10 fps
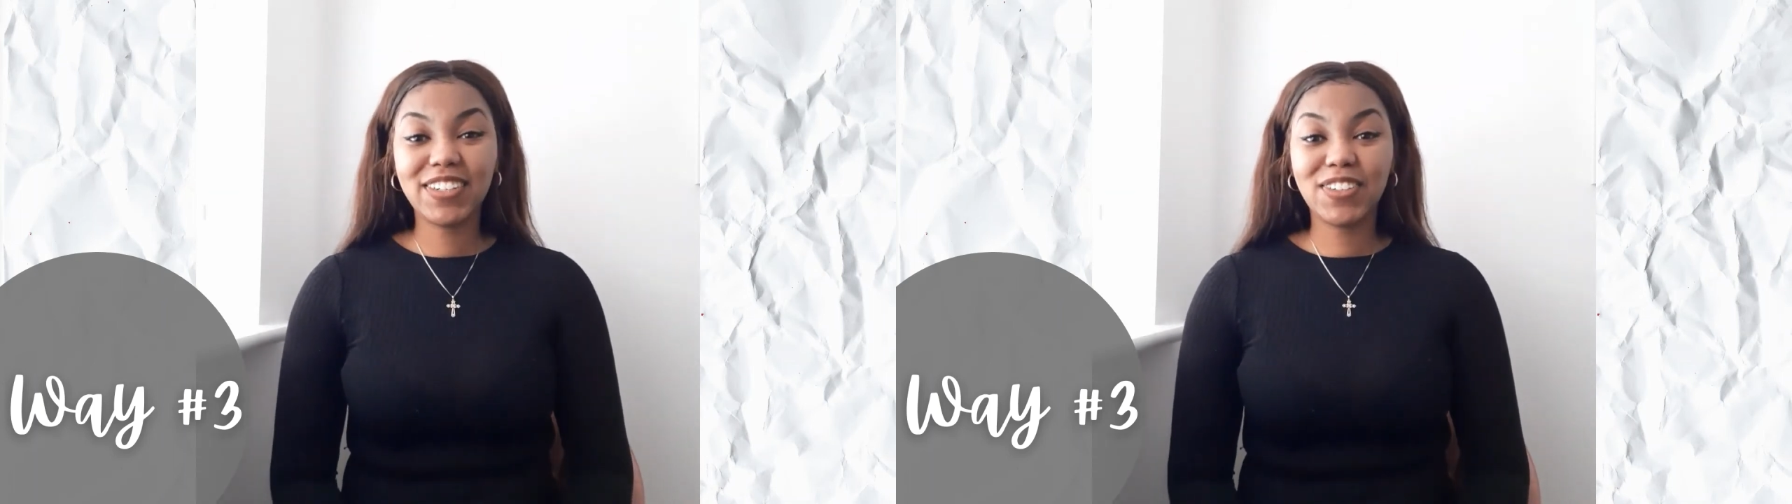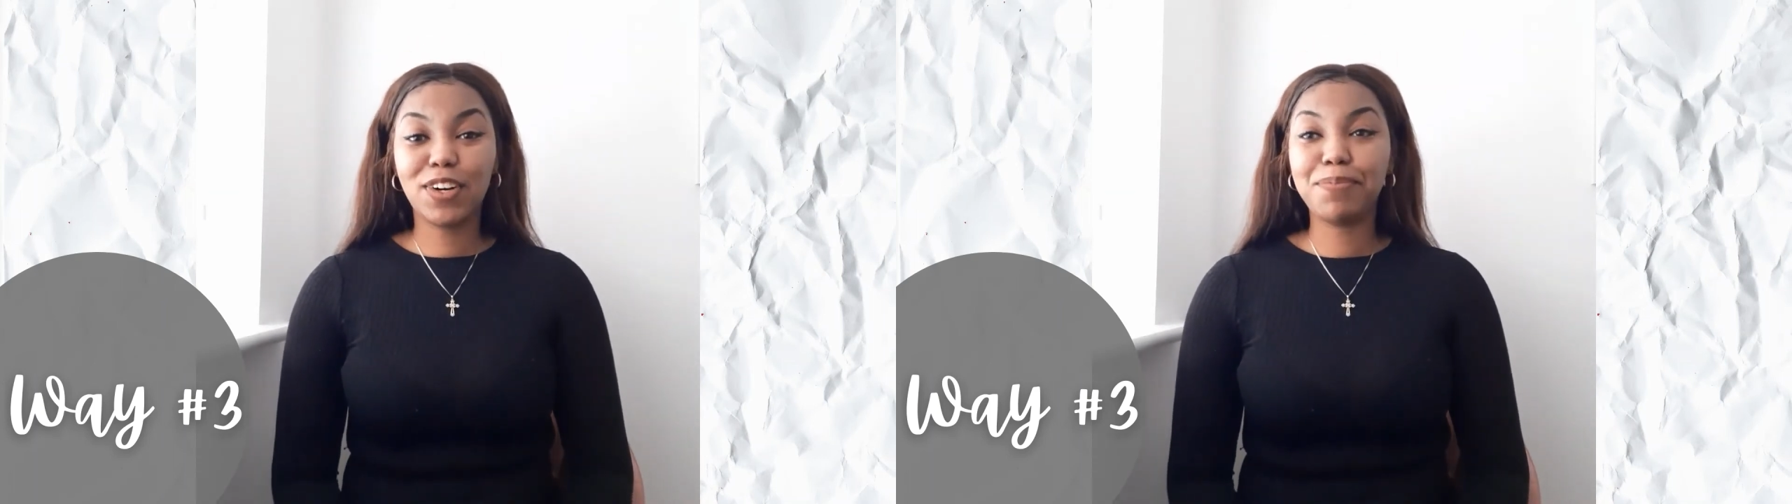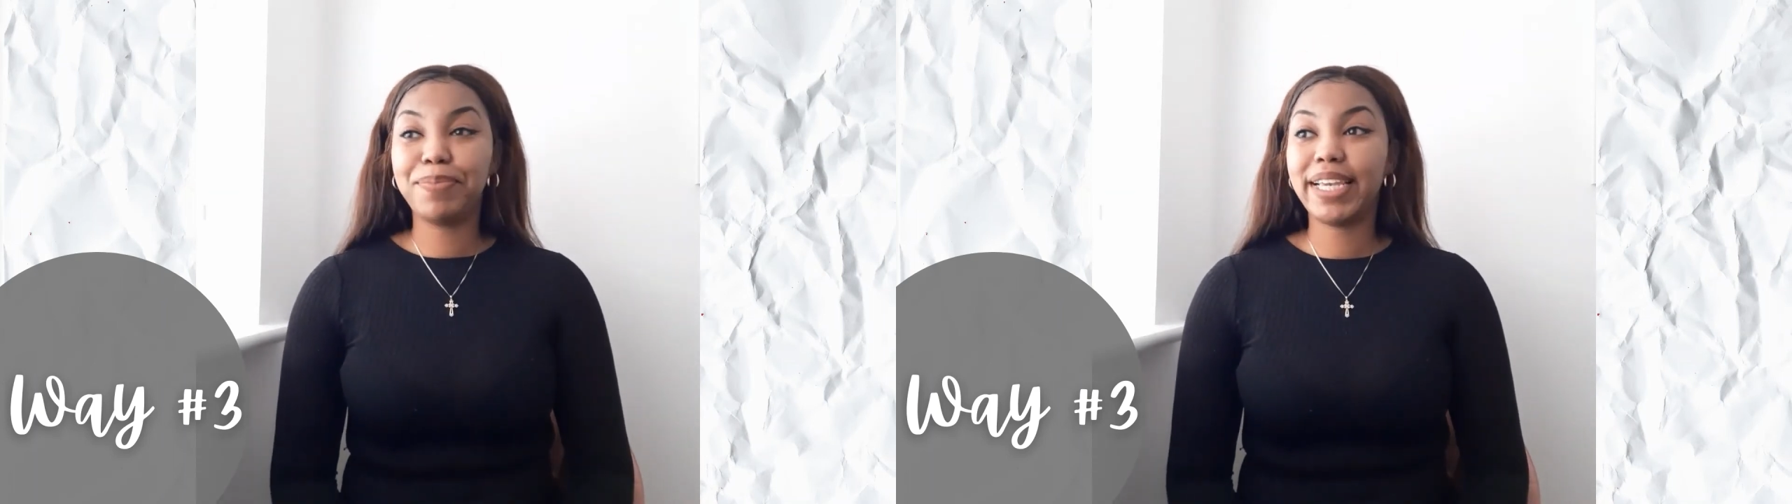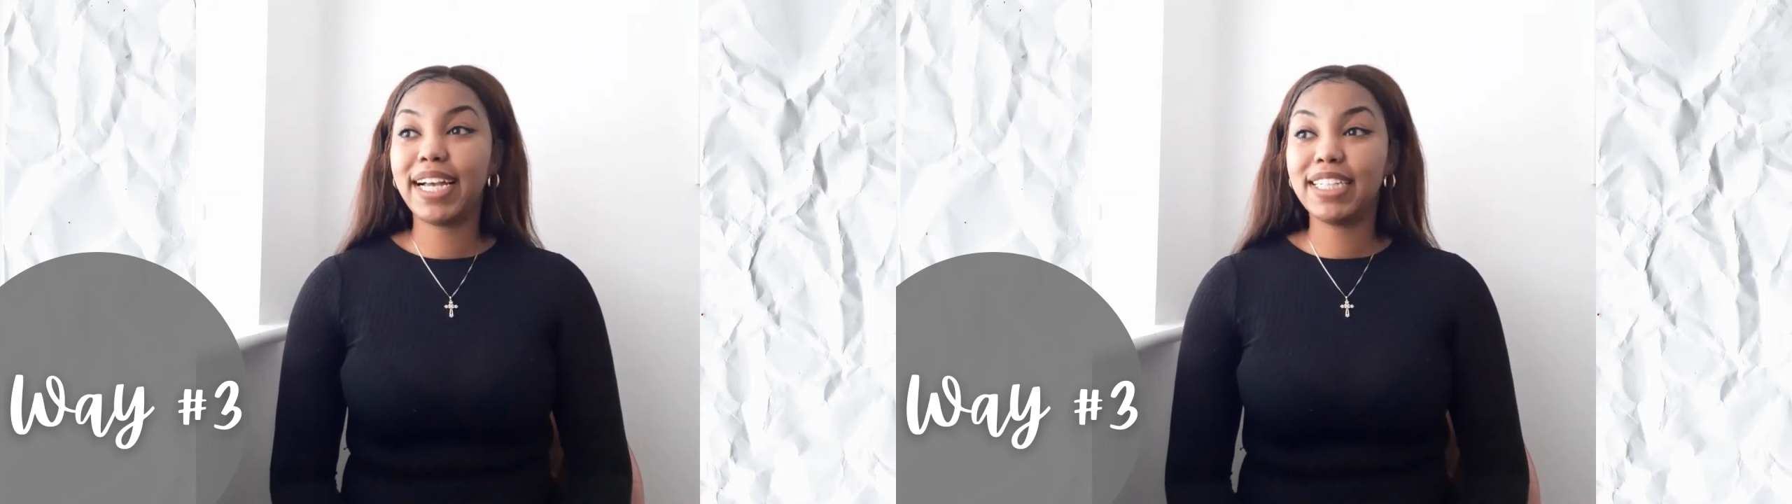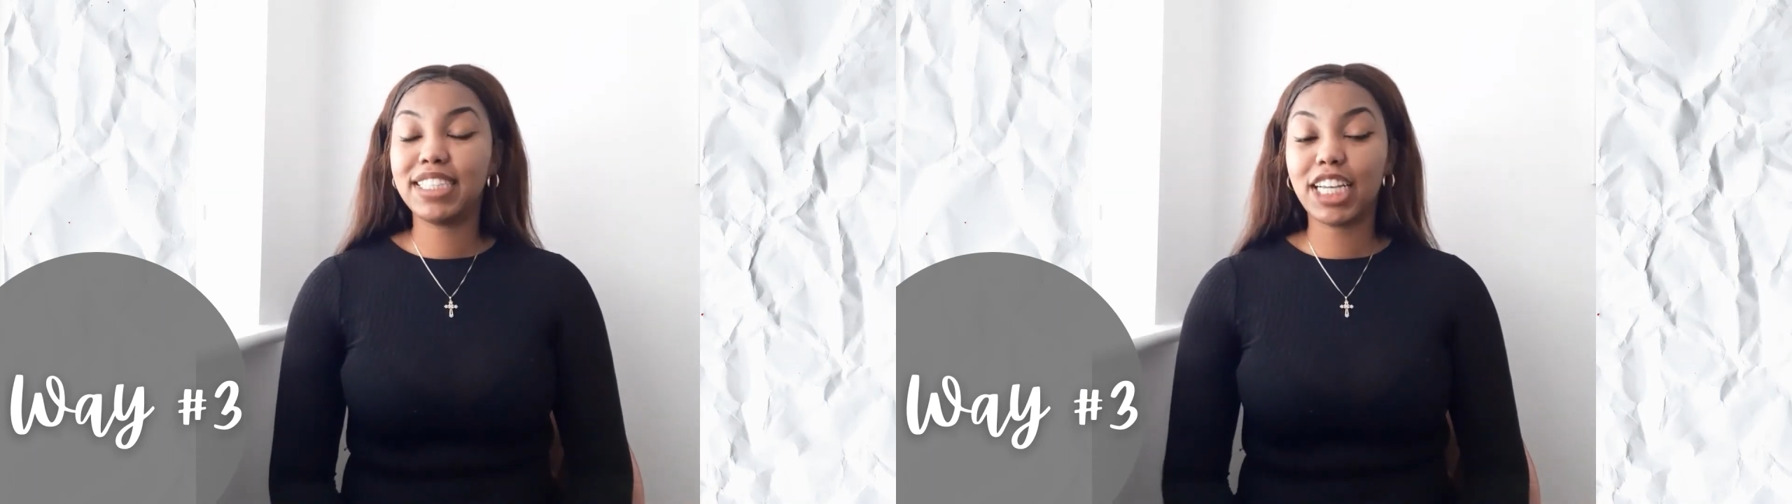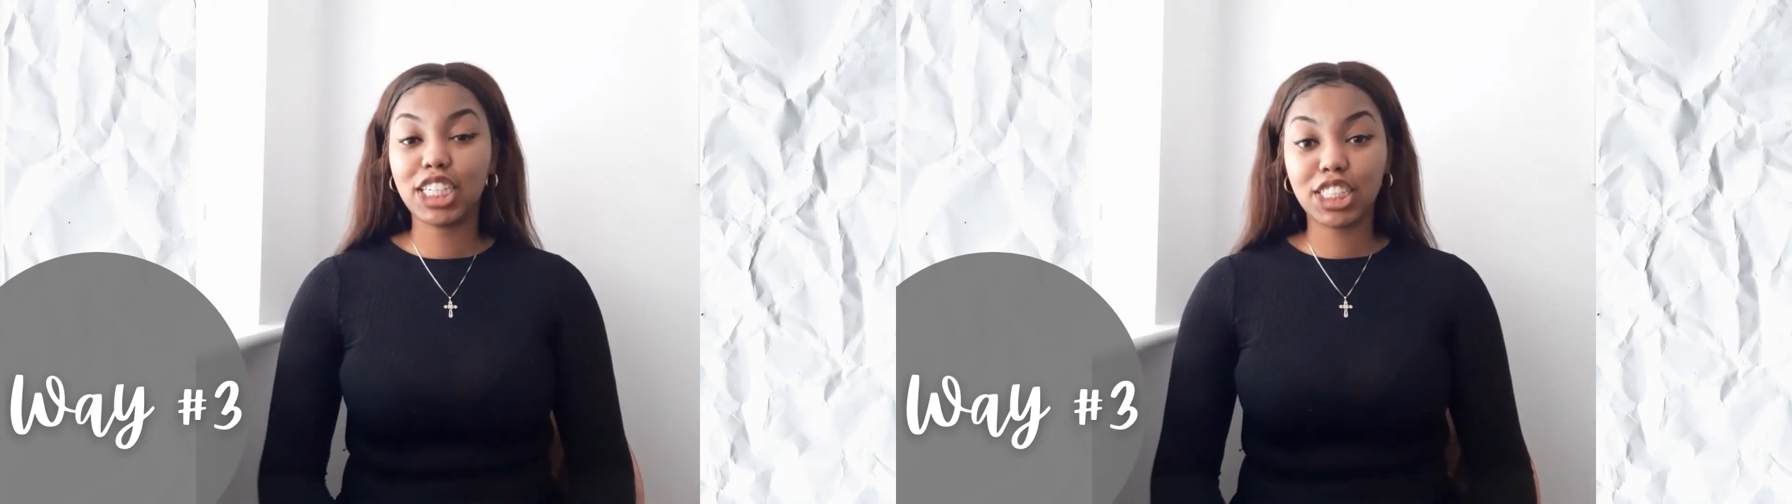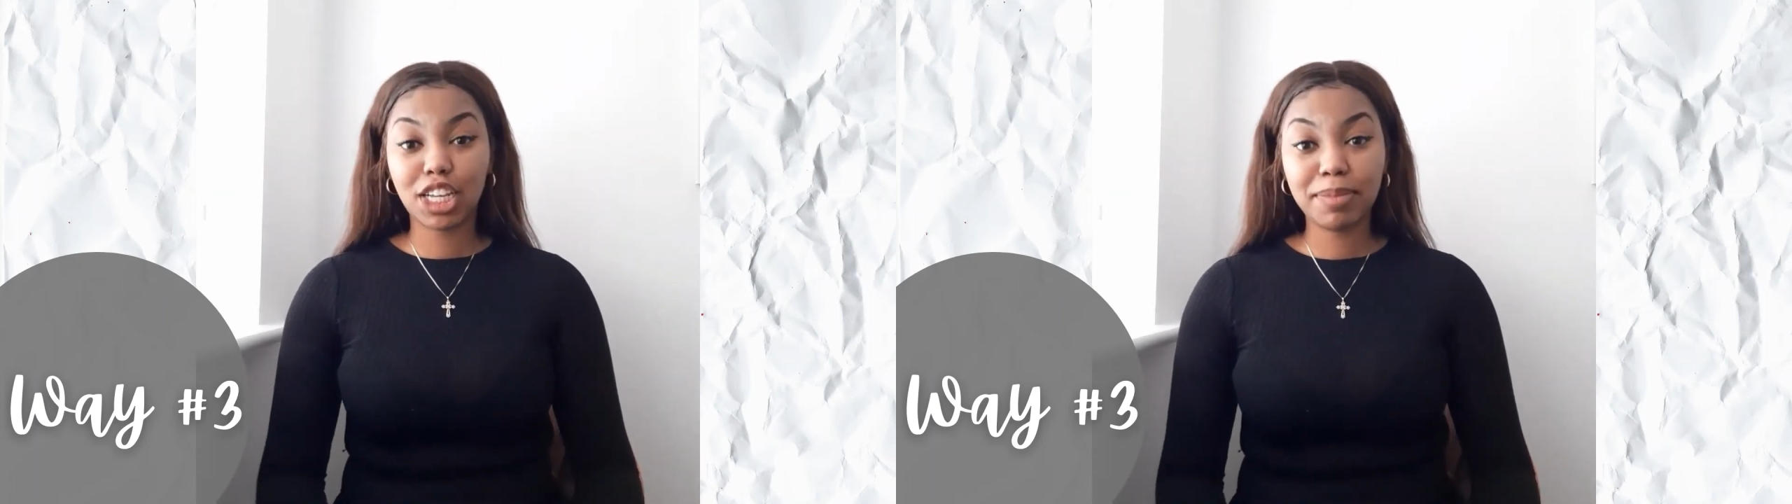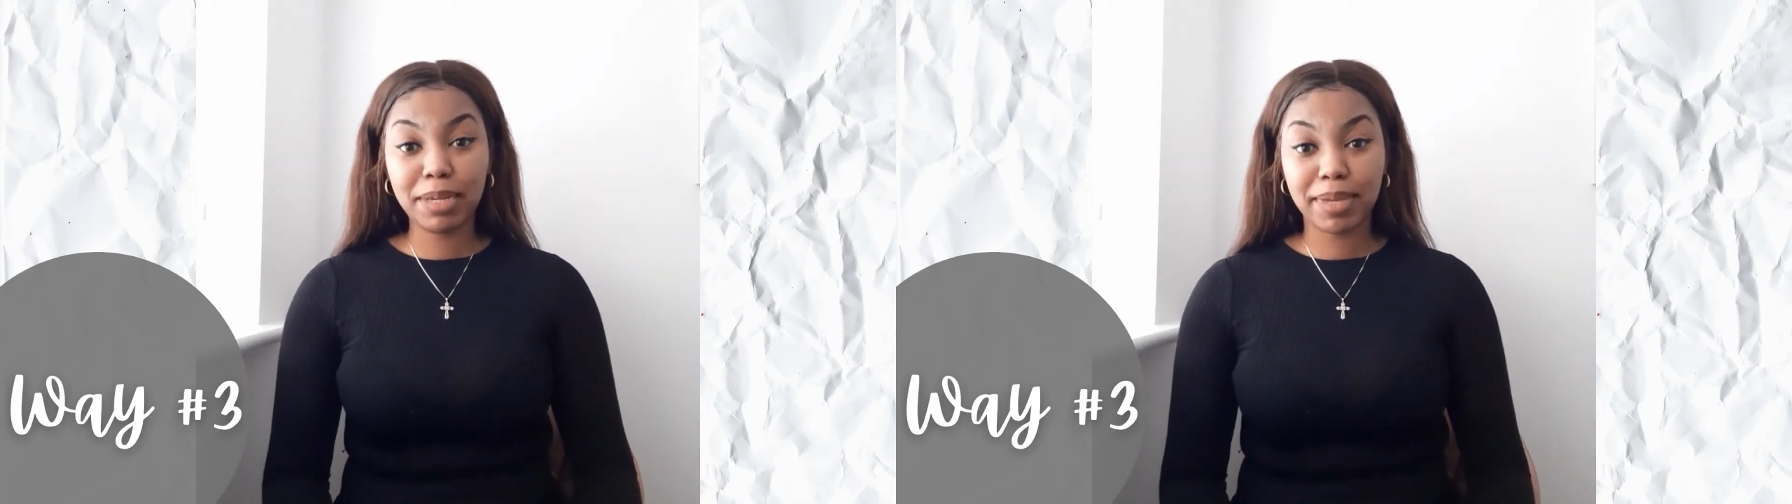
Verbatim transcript: cool because there are so many